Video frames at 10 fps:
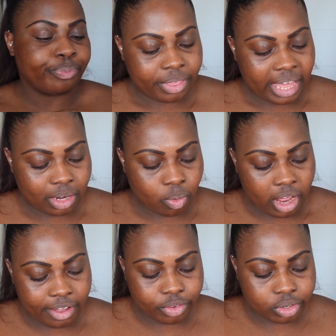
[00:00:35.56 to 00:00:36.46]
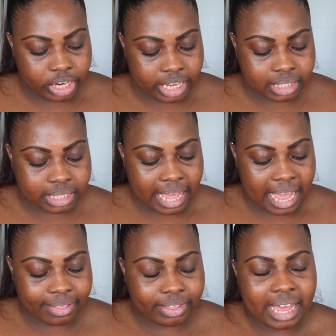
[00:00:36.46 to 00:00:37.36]
But they had quite a few shades there
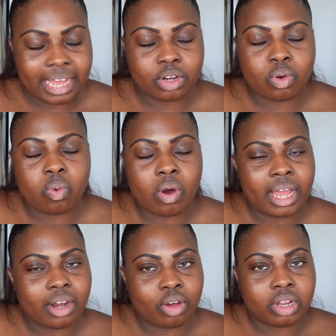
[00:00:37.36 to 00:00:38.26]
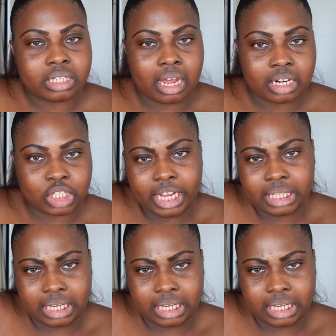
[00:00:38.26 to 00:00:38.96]
and they had quite a lot of dark shades.